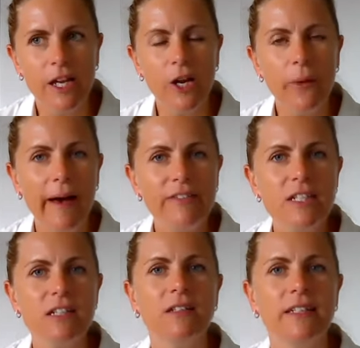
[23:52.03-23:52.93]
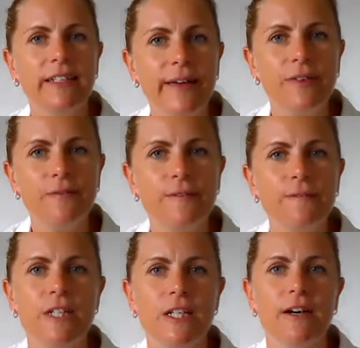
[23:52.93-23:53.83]
you have until
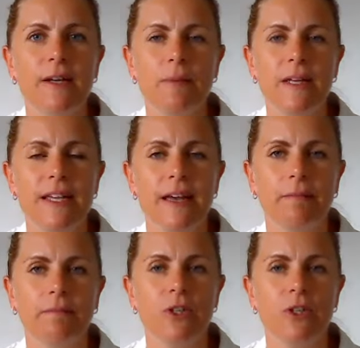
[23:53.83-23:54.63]
11:59 p.m.